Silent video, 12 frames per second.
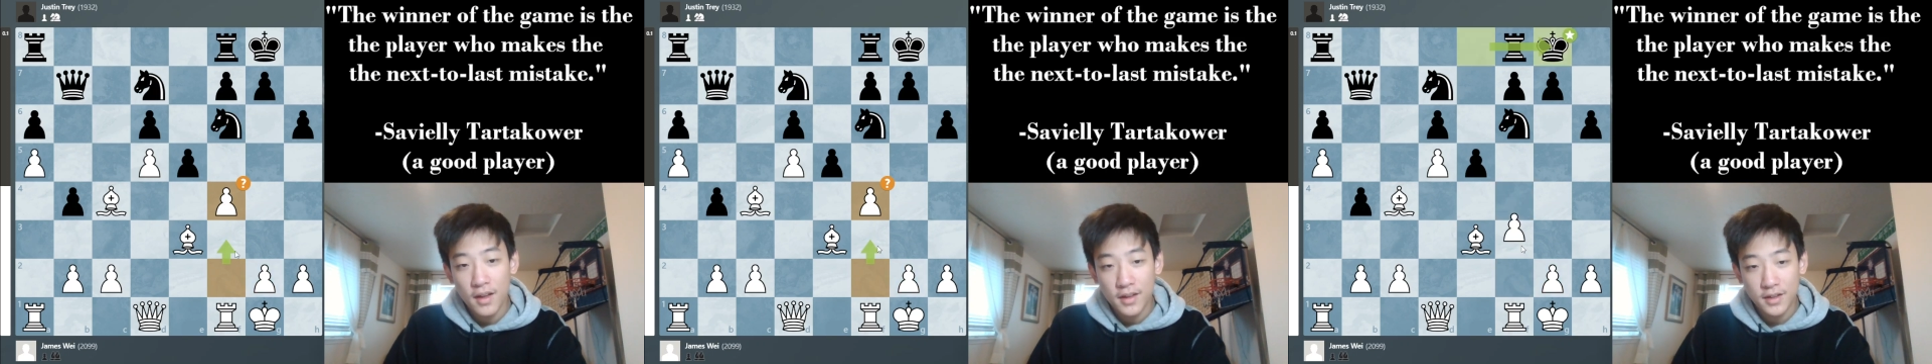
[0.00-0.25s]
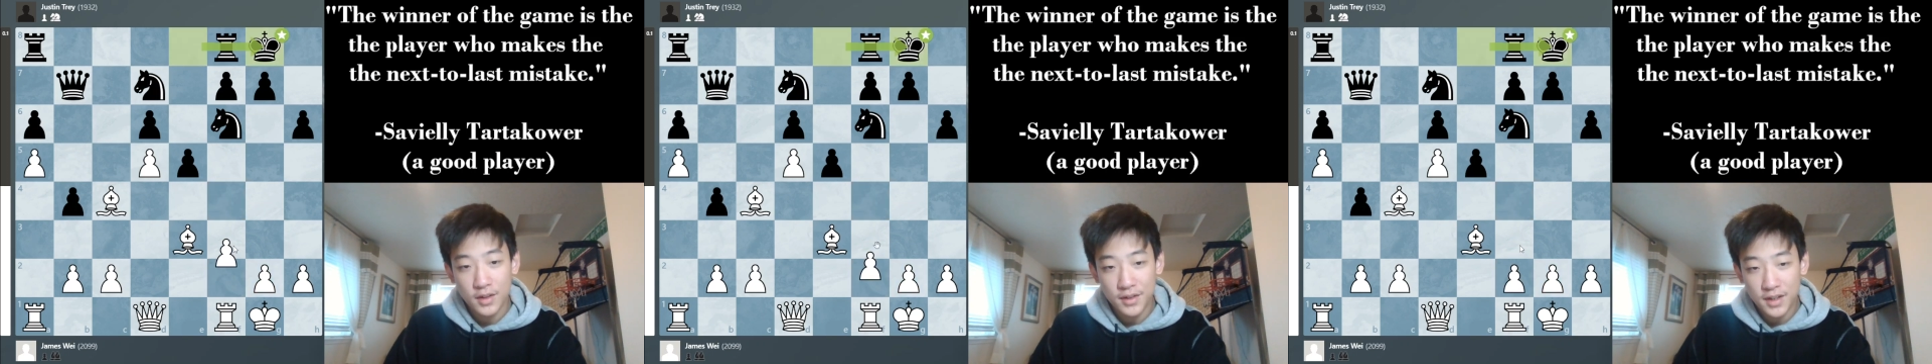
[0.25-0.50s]

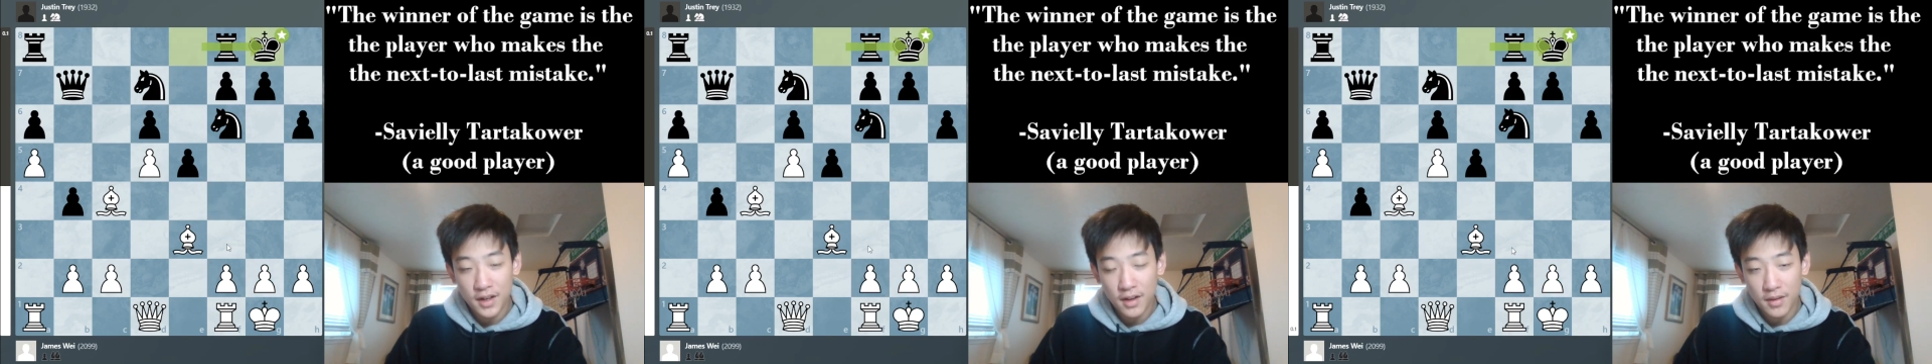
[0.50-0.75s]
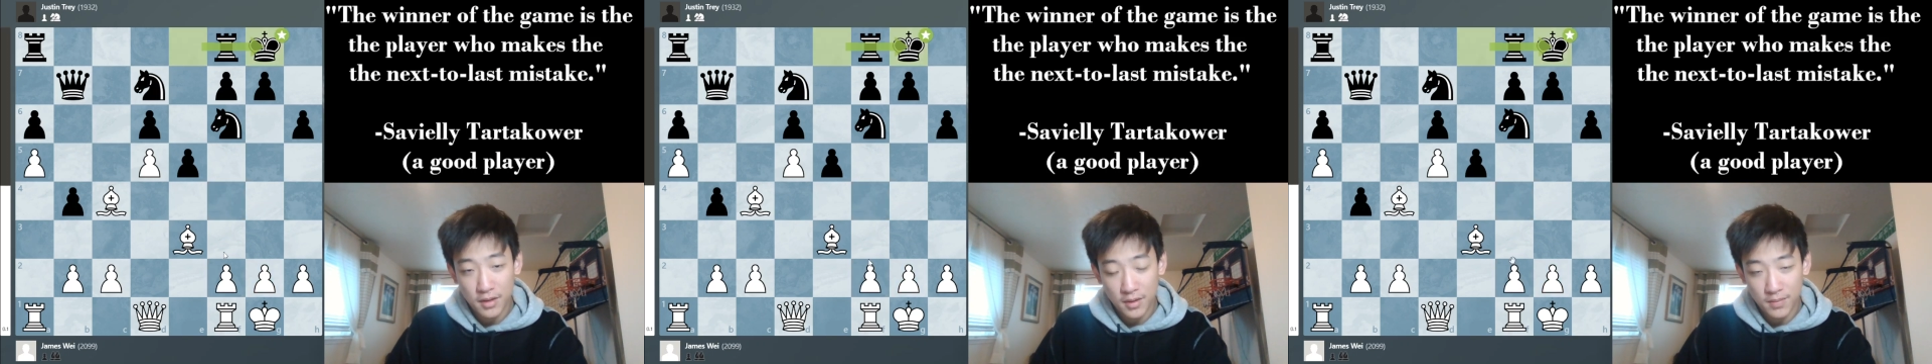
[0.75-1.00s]
So instead,
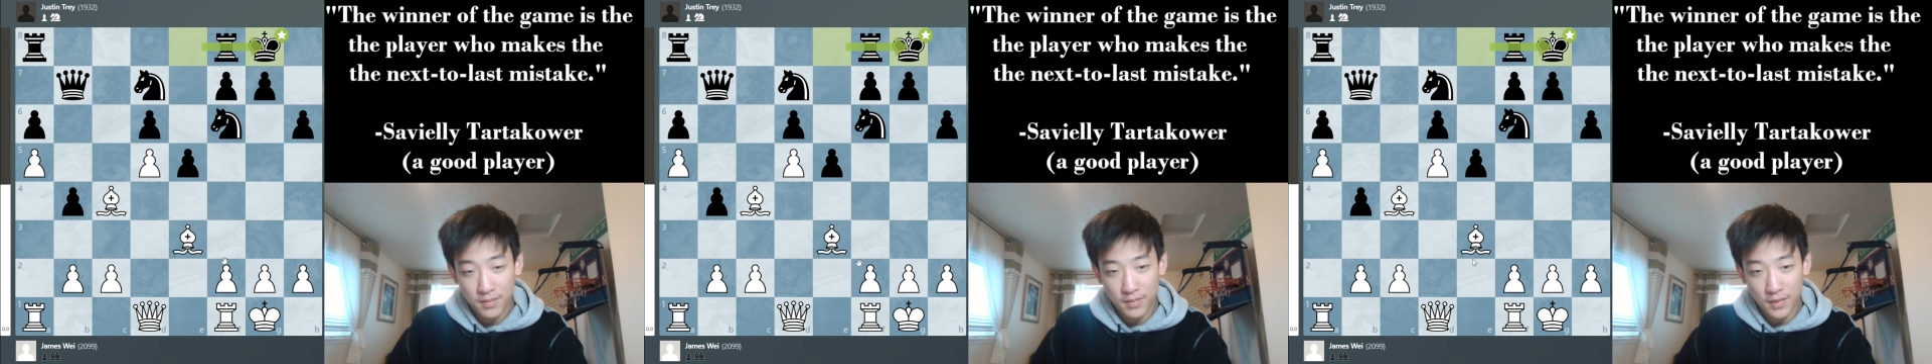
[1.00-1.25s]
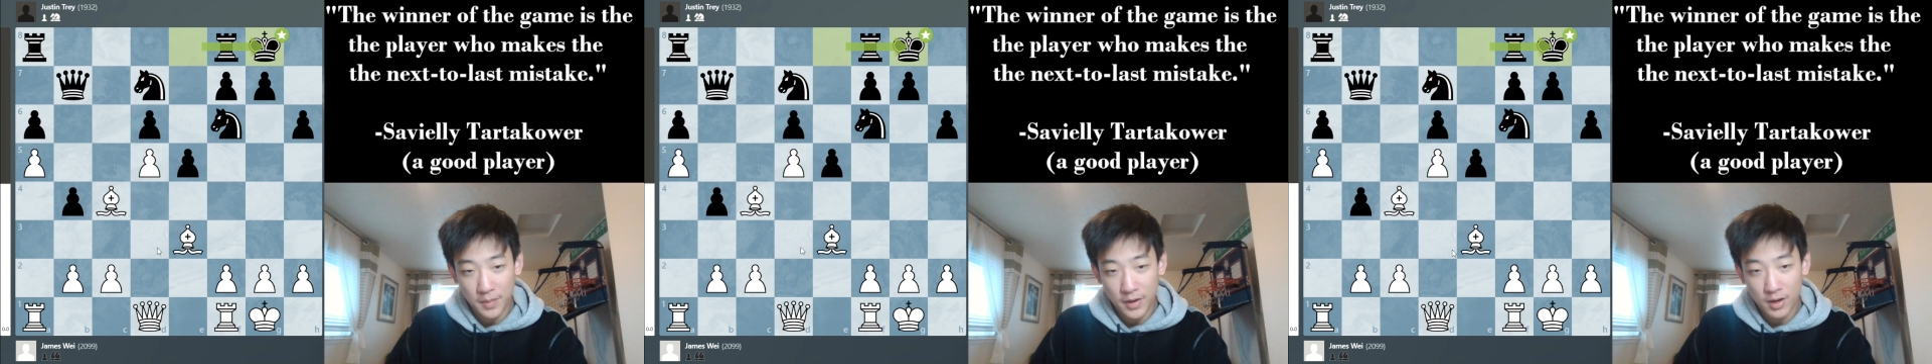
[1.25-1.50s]

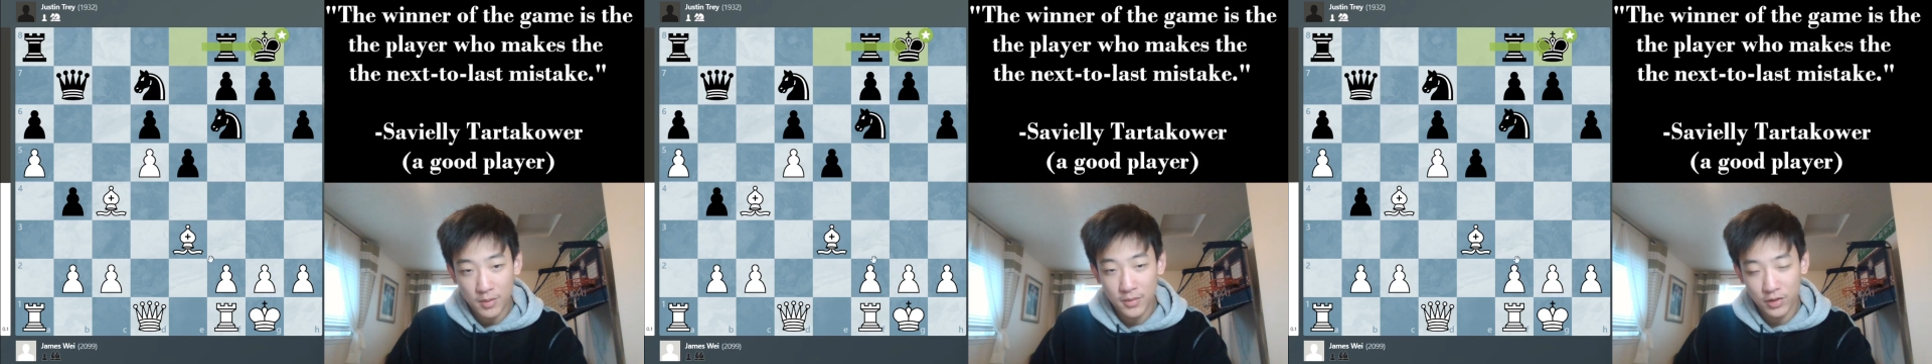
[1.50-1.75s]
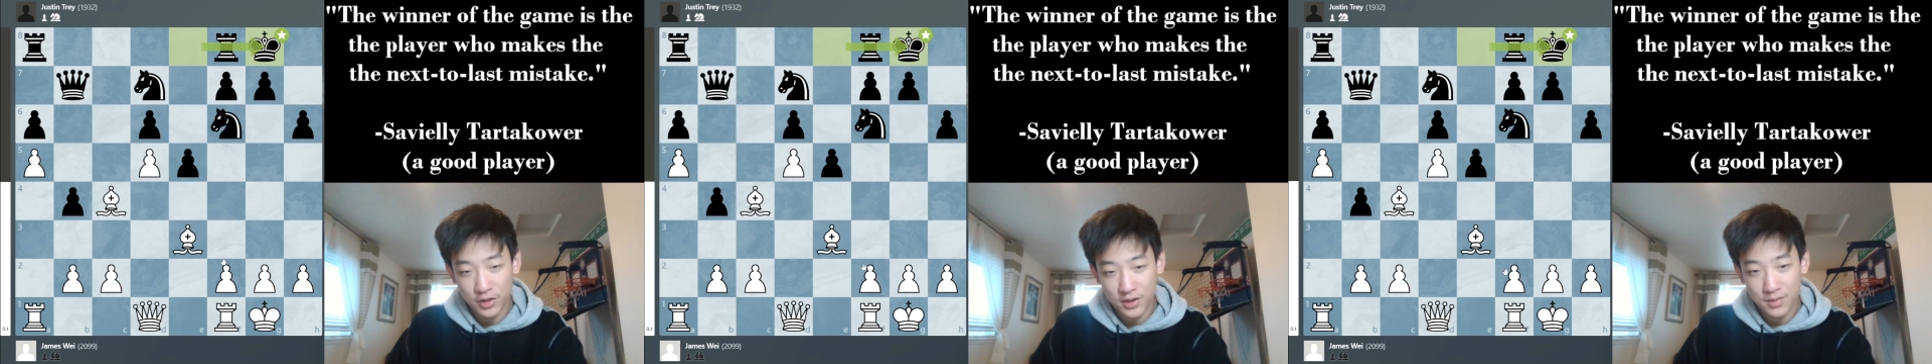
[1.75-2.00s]
a better move
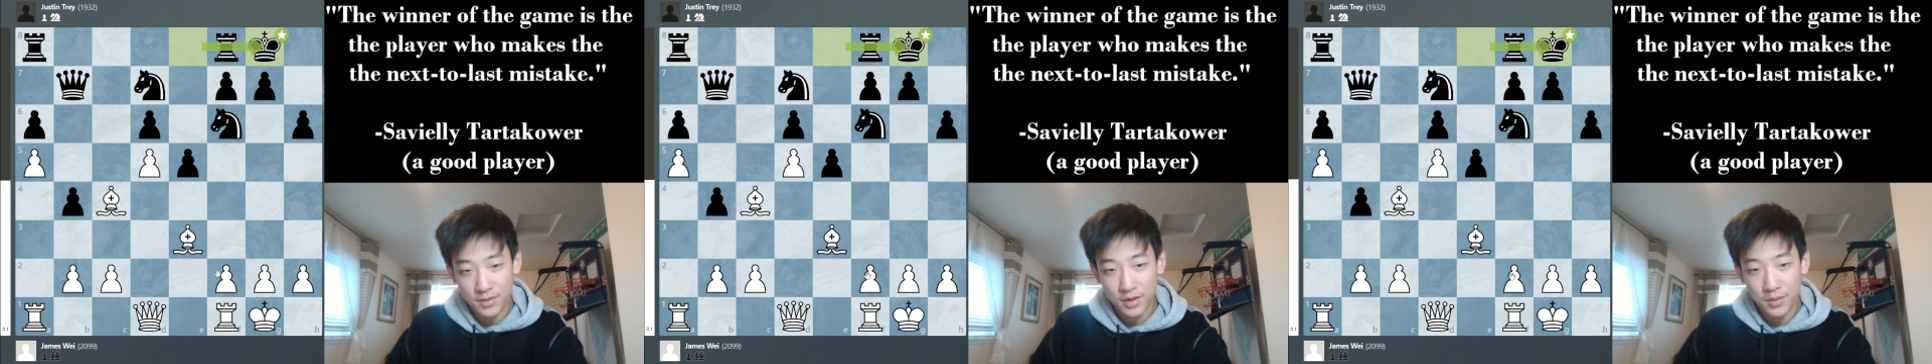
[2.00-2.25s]
would just